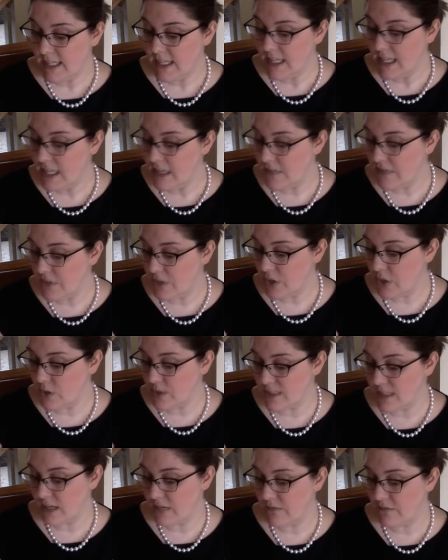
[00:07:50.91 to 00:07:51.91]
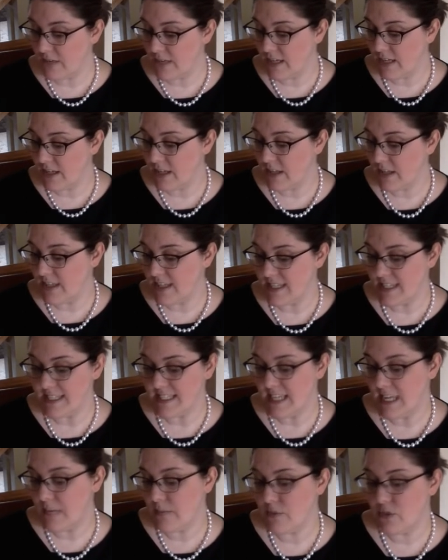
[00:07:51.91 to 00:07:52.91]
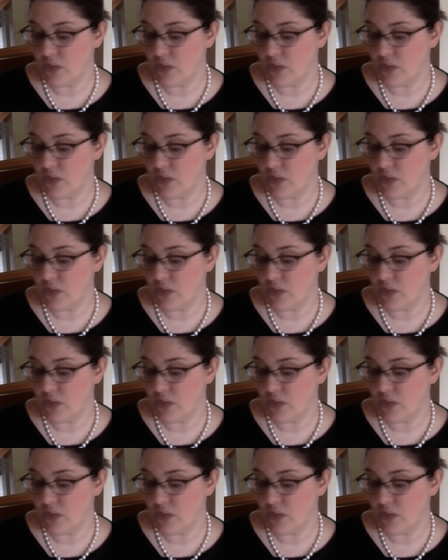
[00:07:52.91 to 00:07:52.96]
even those that offend the esteemed